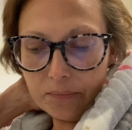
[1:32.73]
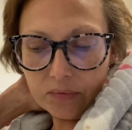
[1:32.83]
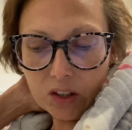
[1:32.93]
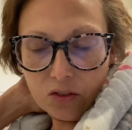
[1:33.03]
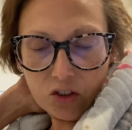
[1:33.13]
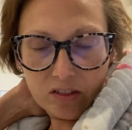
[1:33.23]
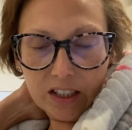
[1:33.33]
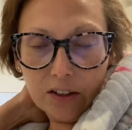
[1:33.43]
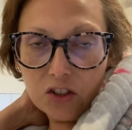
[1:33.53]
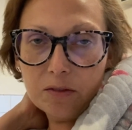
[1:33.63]
you've just
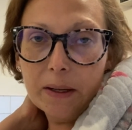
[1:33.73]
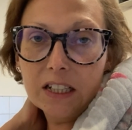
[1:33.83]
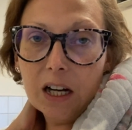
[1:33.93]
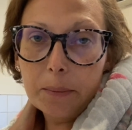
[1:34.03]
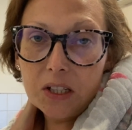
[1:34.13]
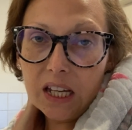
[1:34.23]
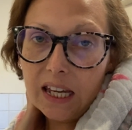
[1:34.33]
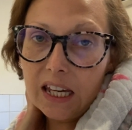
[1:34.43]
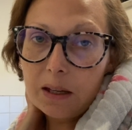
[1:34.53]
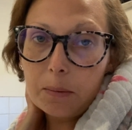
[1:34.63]
seen I've just made a cup of
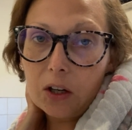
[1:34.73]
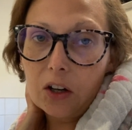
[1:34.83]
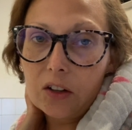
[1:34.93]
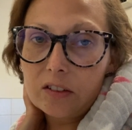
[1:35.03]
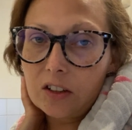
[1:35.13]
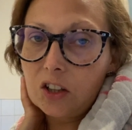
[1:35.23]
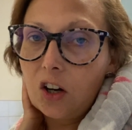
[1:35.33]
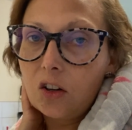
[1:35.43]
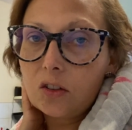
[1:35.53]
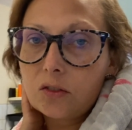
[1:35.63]
tea because I
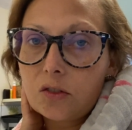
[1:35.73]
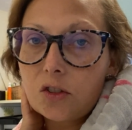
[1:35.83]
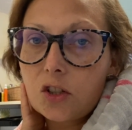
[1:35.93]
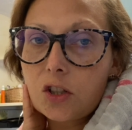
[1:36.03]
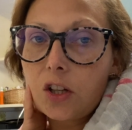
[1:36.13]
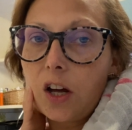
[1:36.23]
can't